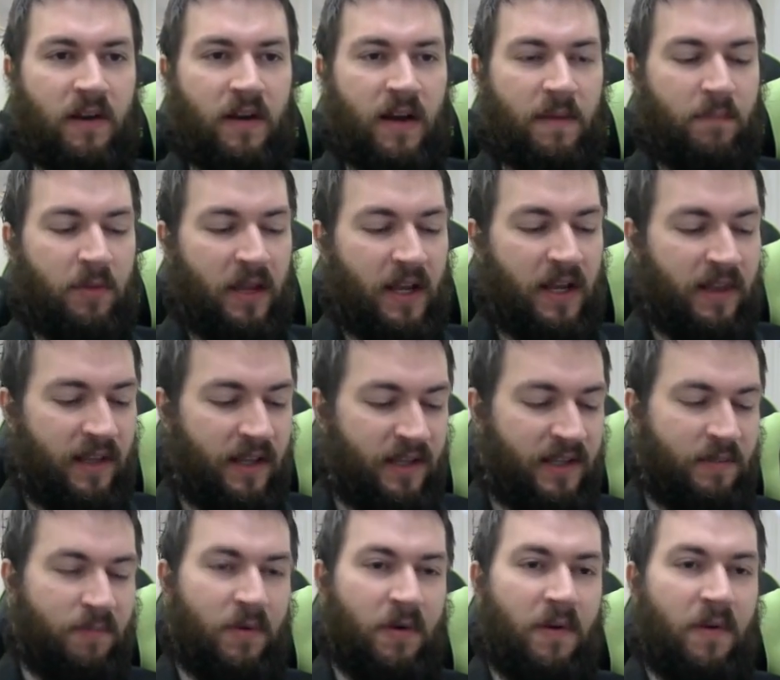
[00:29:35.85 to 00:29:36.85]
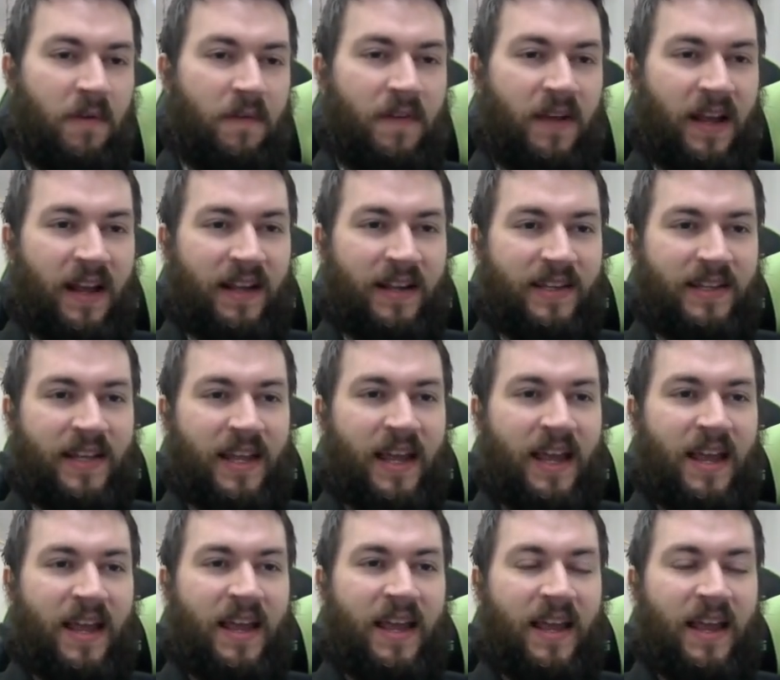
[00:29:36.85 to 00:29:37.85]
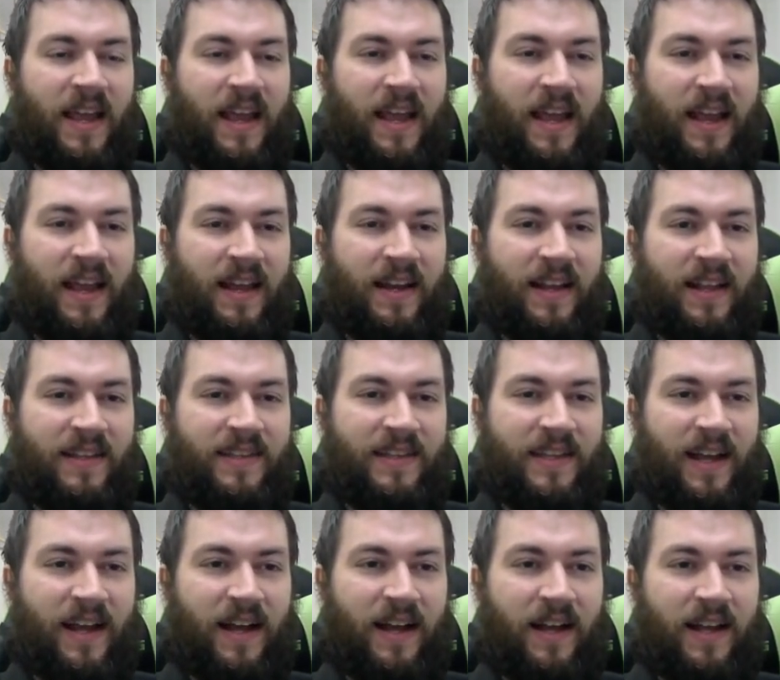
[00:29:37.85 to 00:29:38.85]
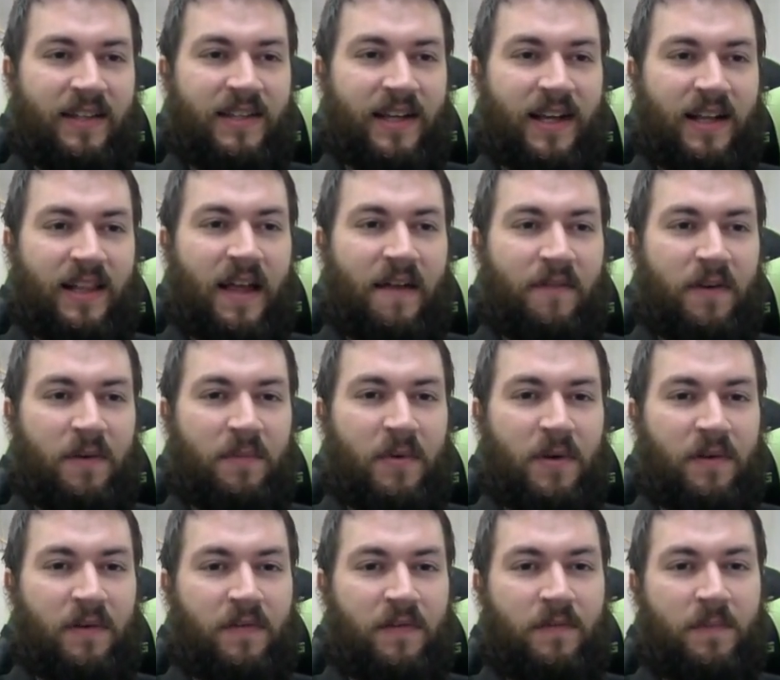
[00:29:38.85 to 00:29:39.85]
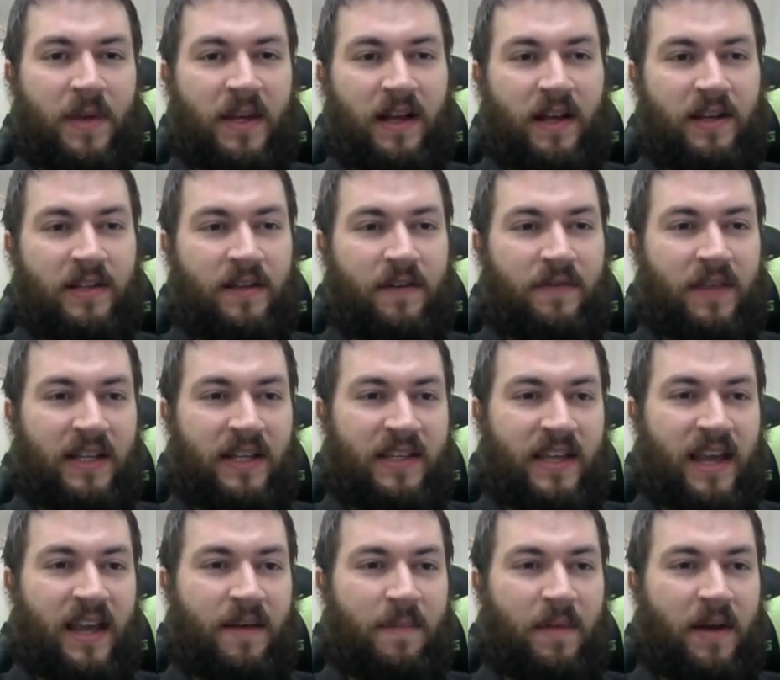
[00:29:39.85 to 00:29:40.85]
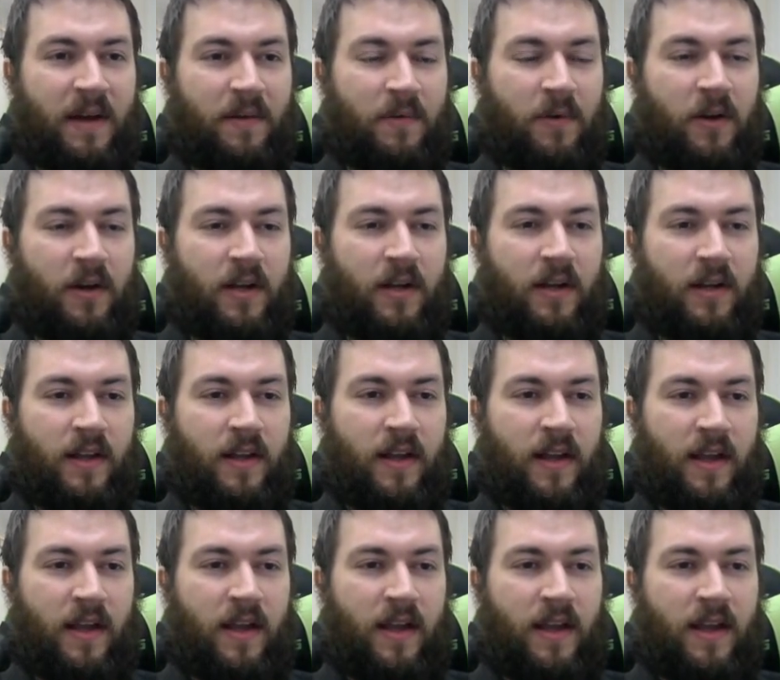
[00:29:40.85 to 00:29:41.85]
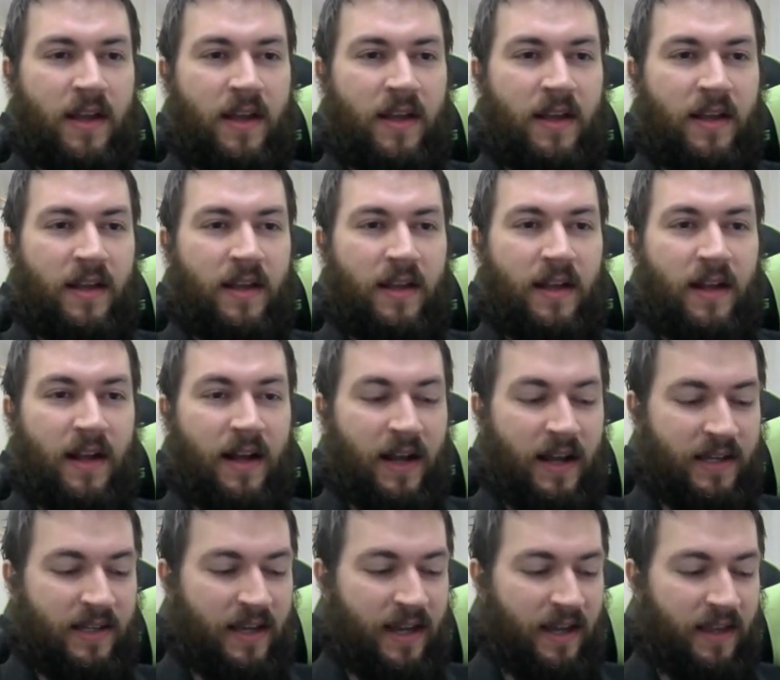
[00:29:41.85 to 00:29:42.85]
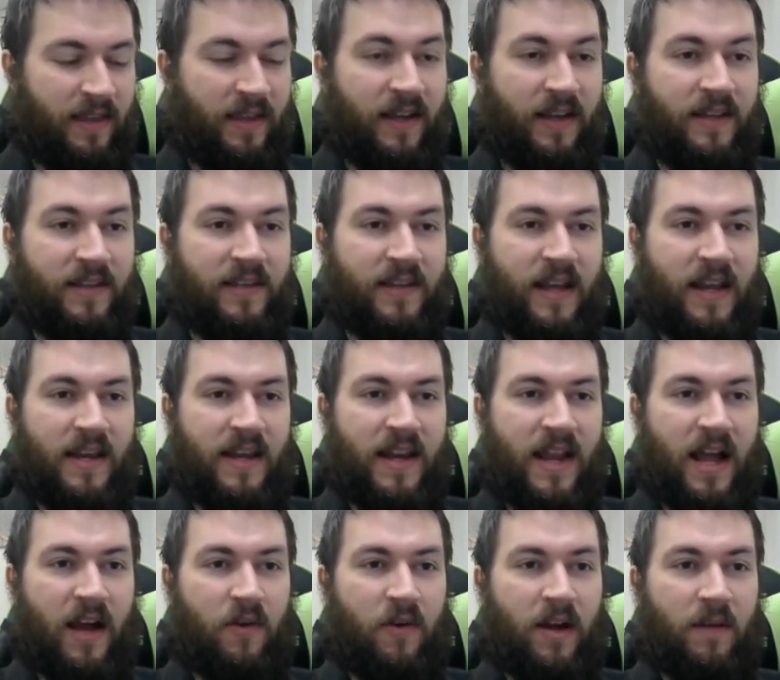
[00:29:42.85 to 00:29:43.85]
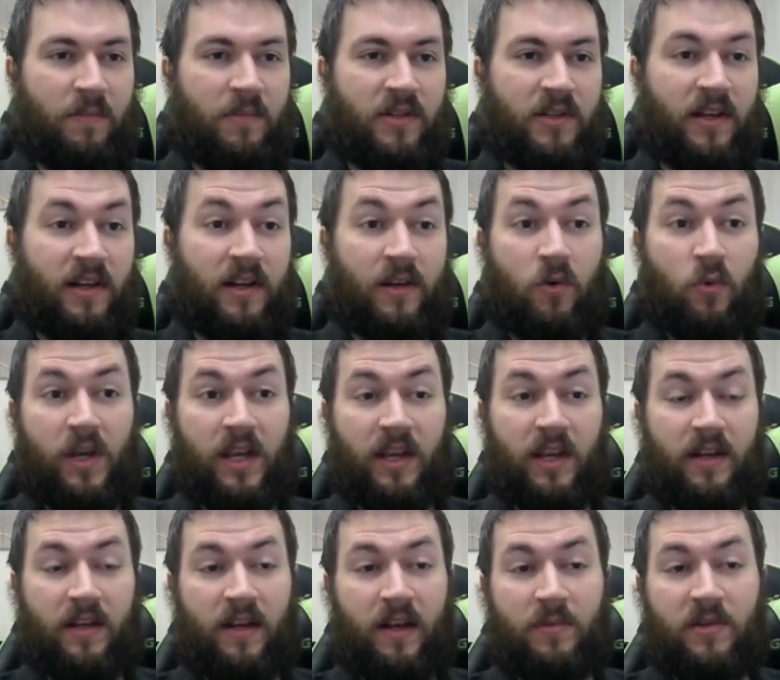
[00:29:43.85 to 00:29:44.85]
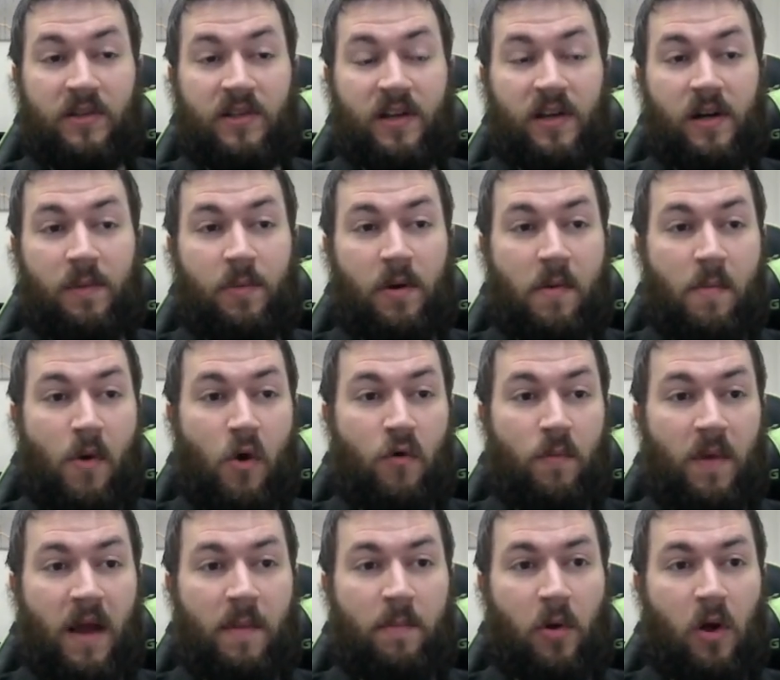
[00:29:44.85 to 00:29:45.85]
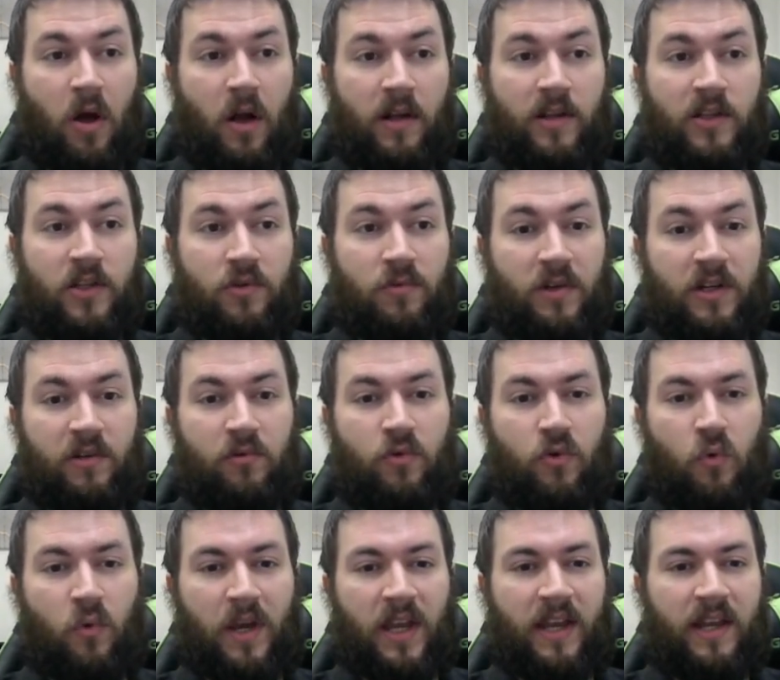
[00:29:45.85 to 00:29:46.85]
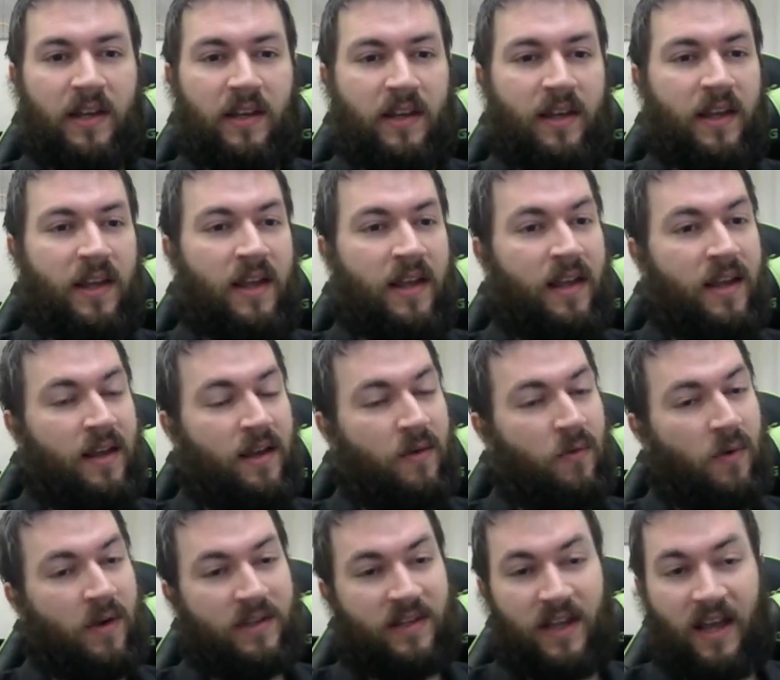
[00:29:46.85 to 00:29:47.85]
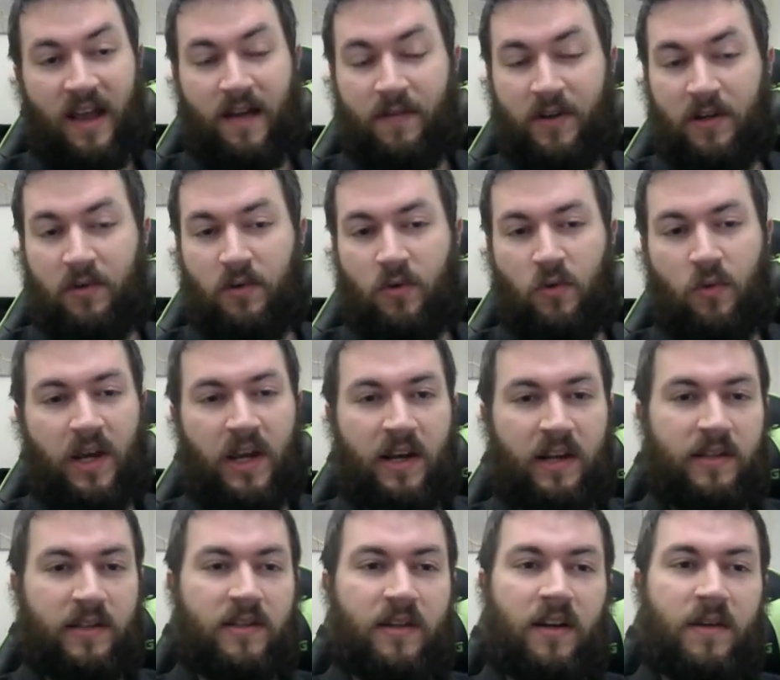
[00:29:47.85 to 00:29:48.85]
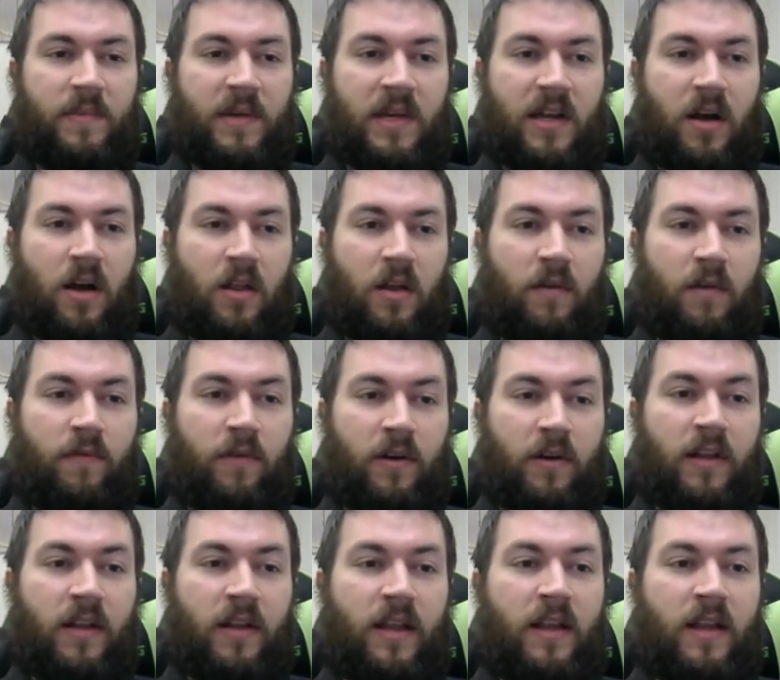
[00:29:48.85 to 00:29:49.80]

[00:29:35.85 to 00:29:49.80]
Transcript: I played this move, and it's a clever move, because if they take my rook, I take this, and now I'm just going to queen. I'm just going to promote my pawn to a new queen. Once I have a new queen, it's going to be all over.